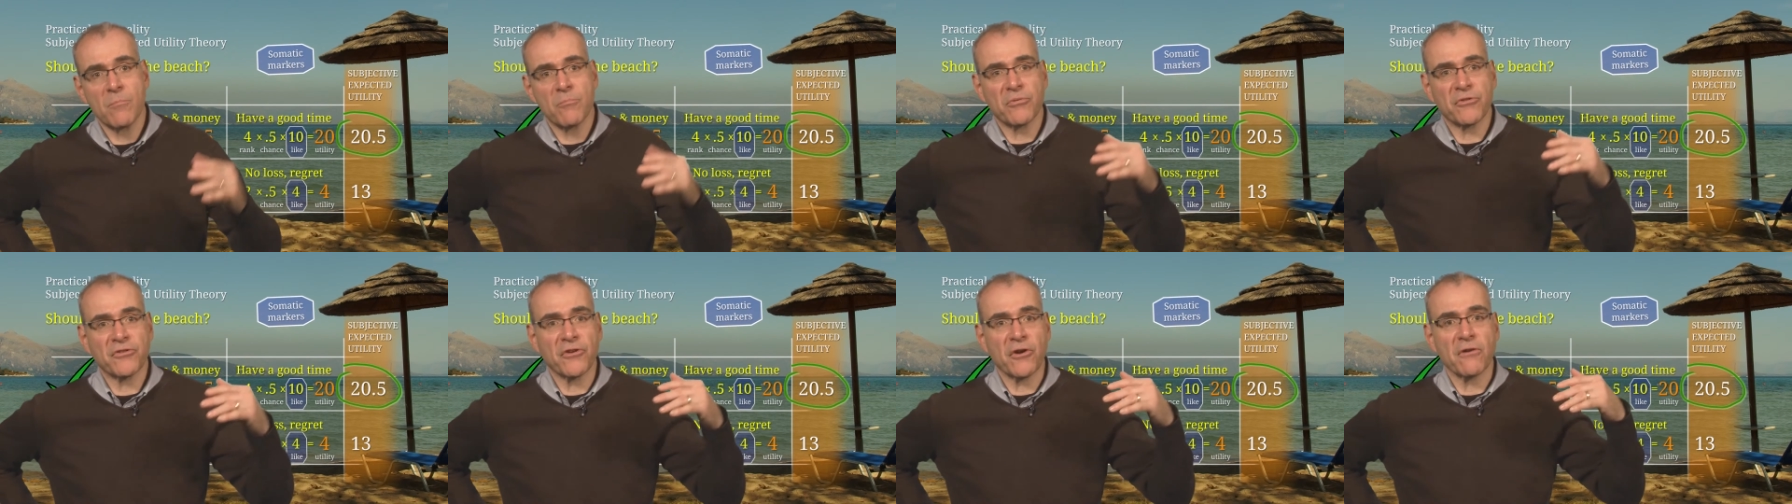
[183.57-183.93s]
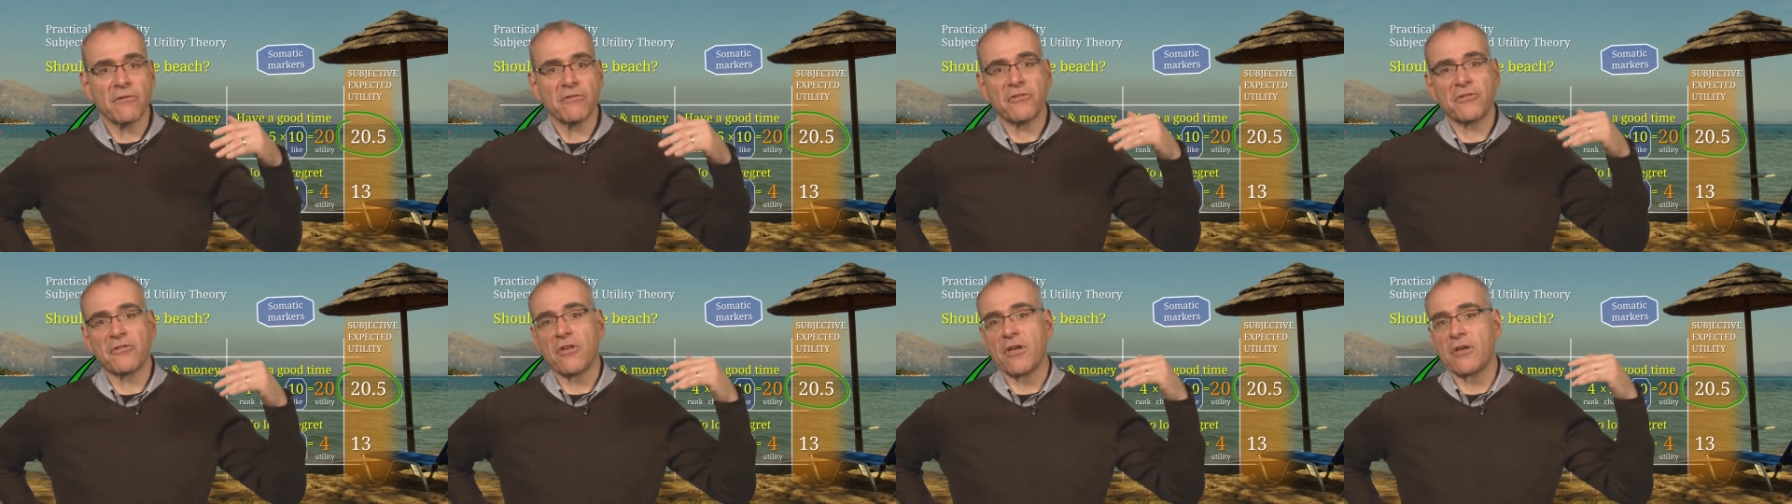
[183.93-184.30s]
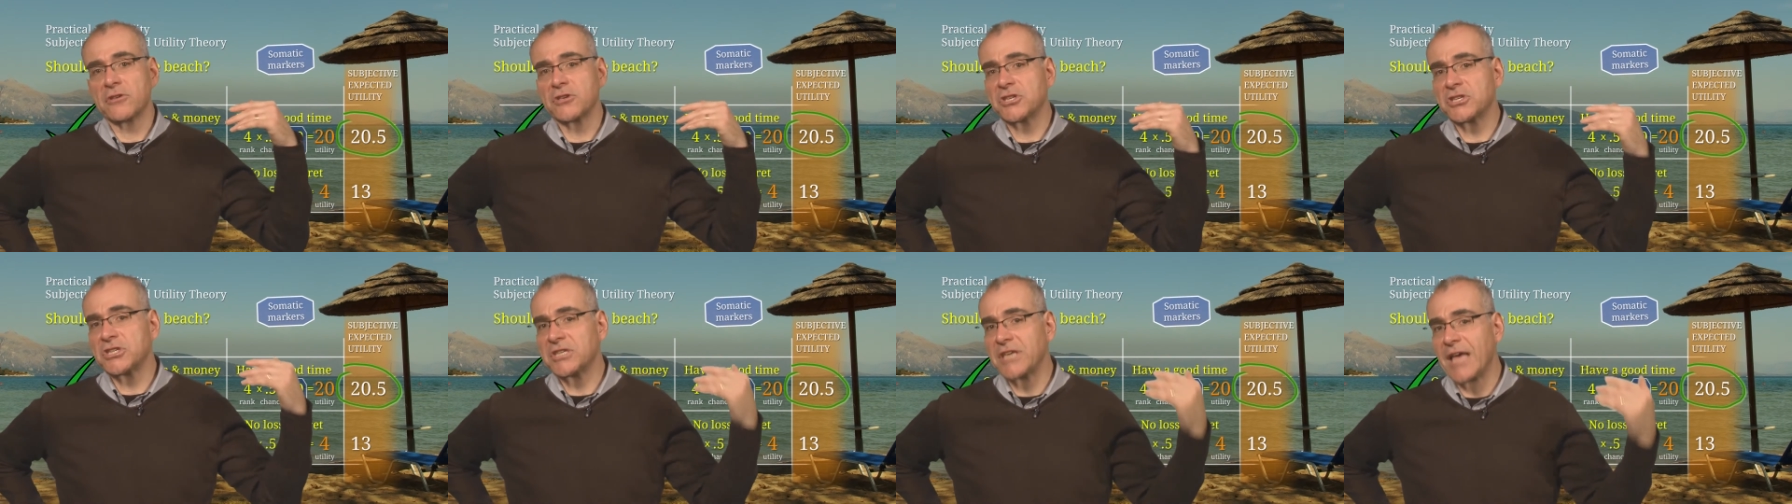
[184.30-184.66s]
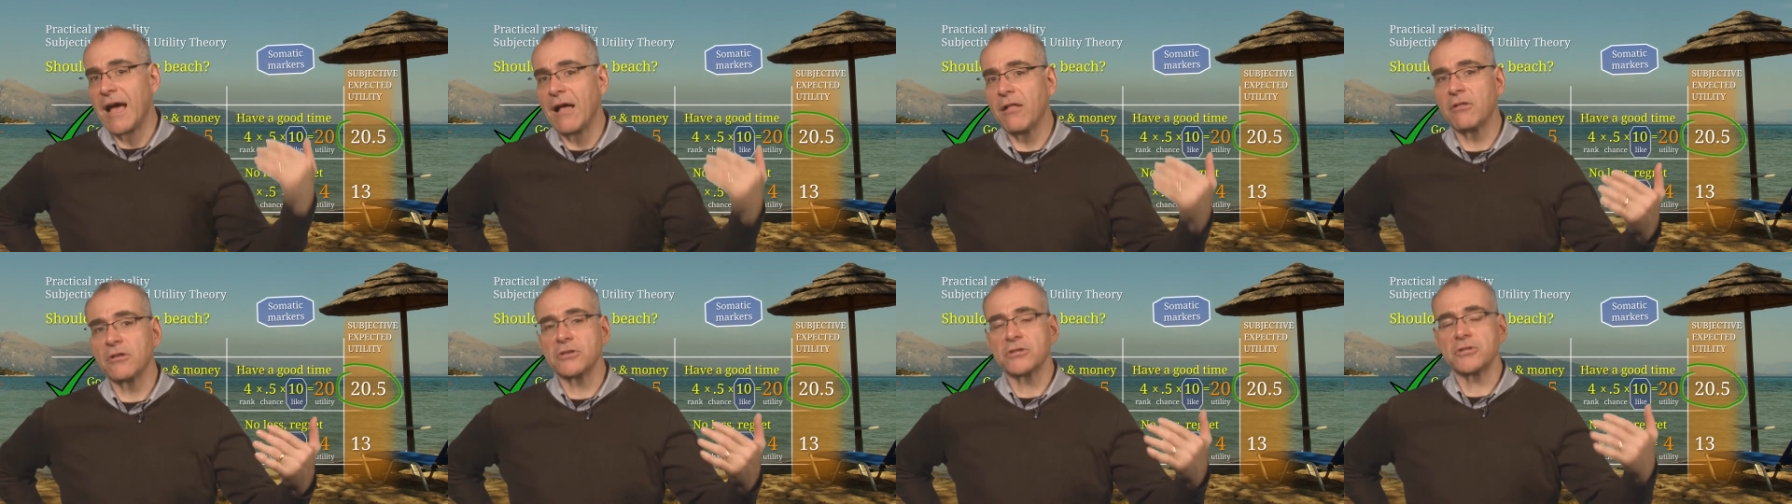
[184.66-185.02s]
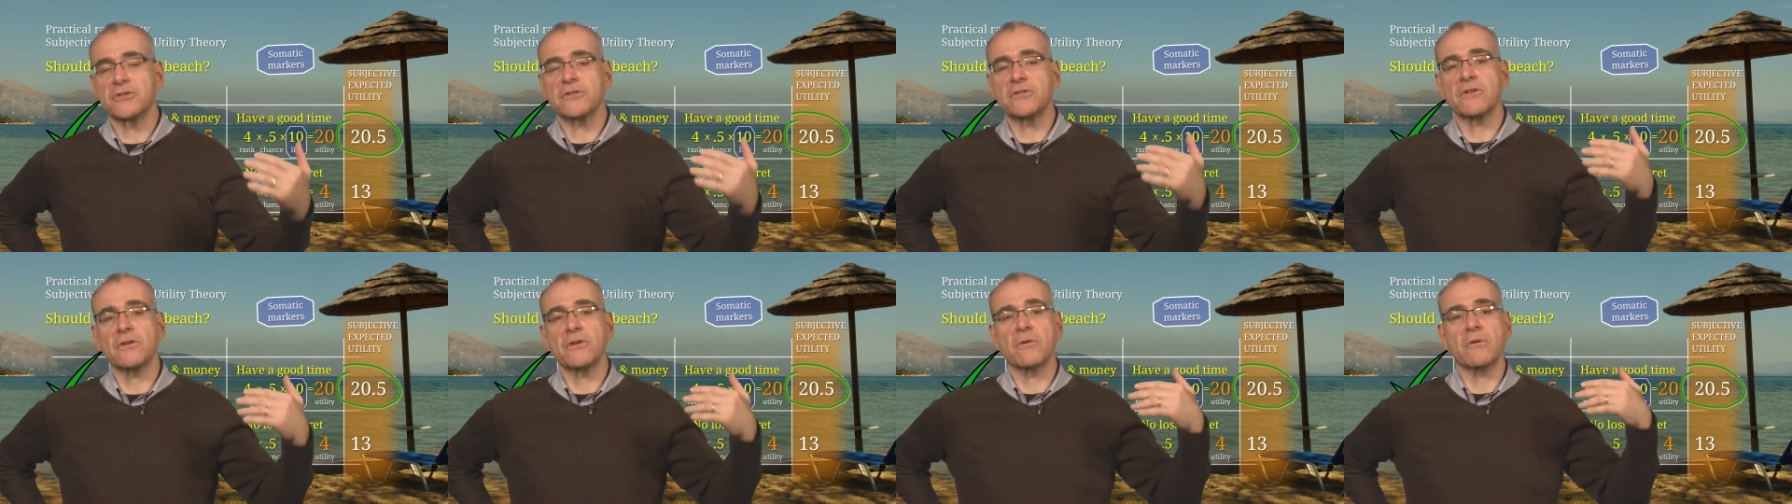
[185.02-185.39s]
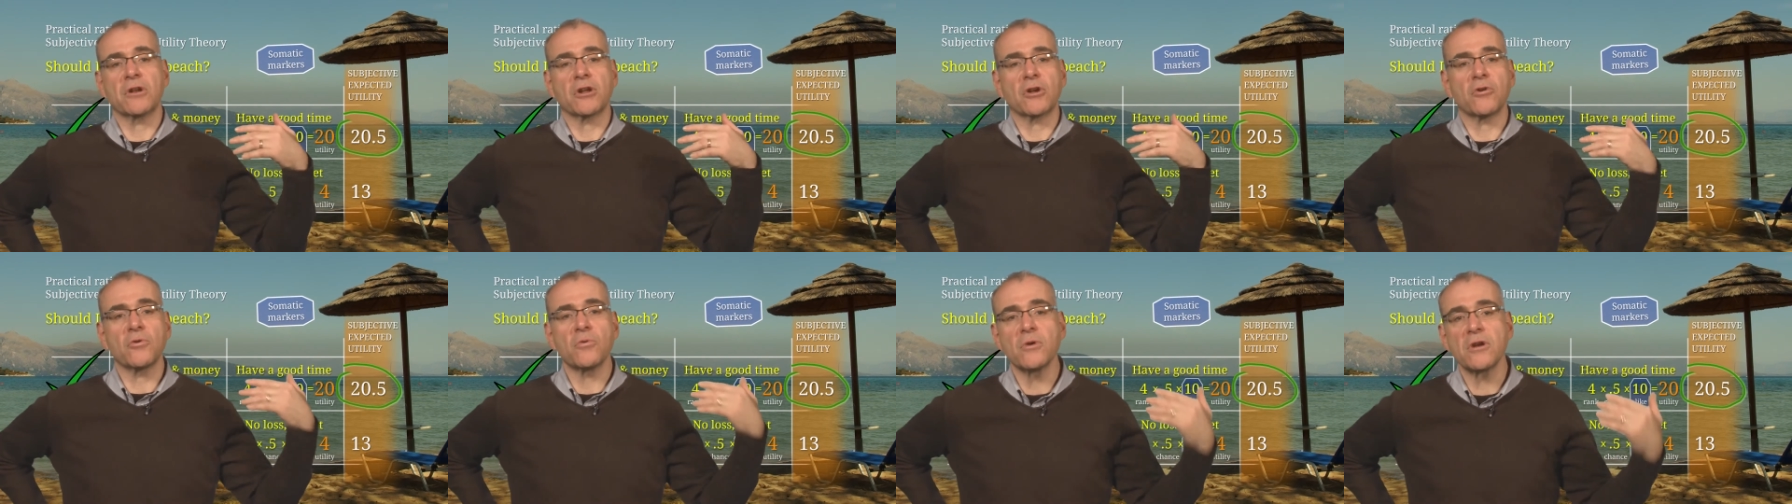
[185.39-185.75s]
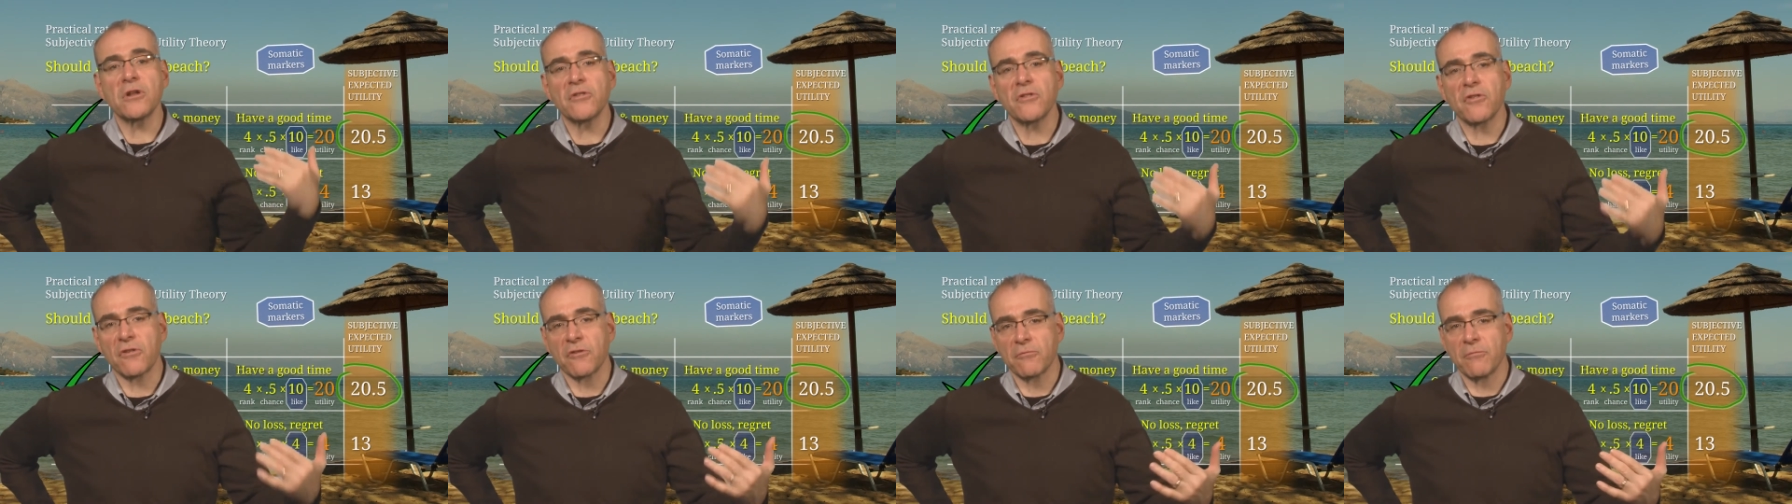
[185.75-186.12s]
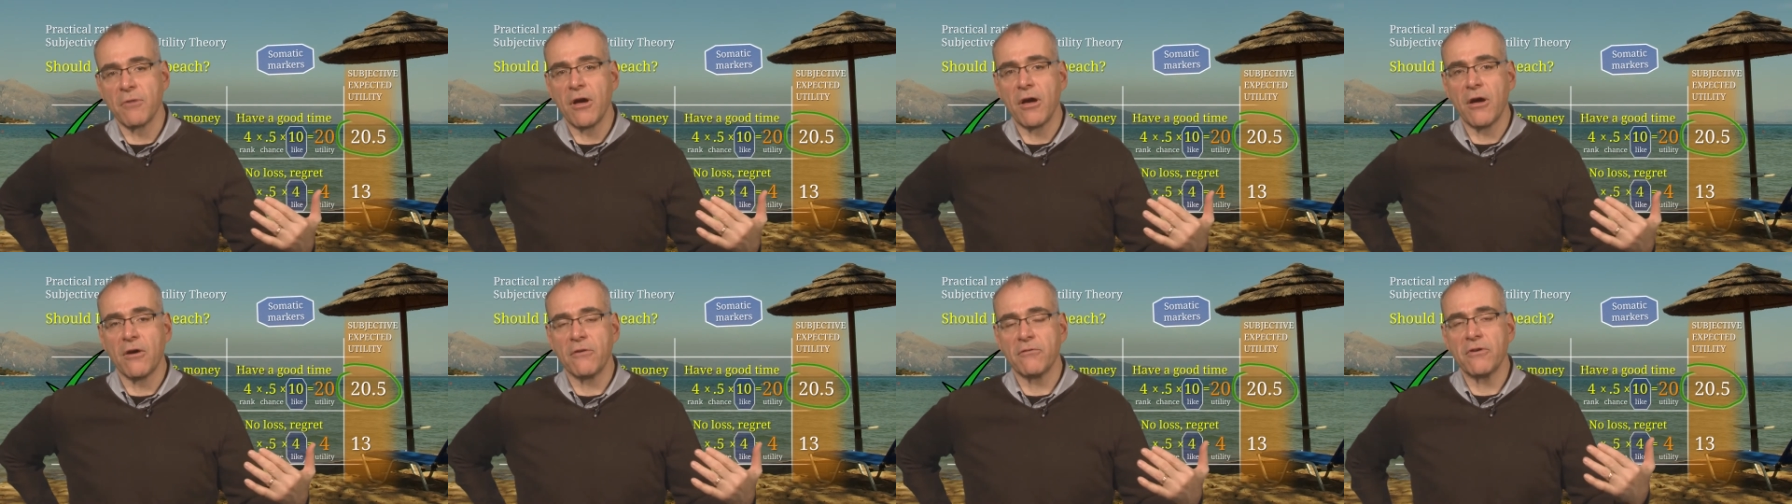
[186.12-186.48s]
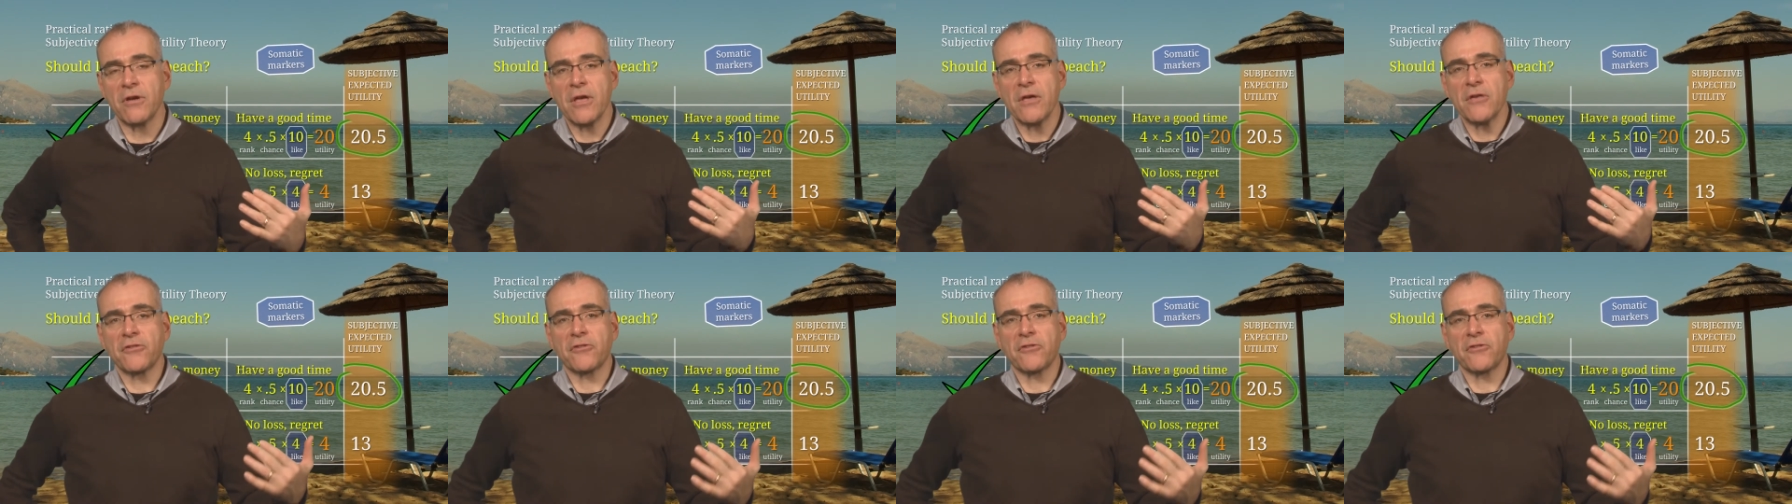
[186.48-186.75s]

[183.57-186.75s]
serves as a challenge to and a criticism of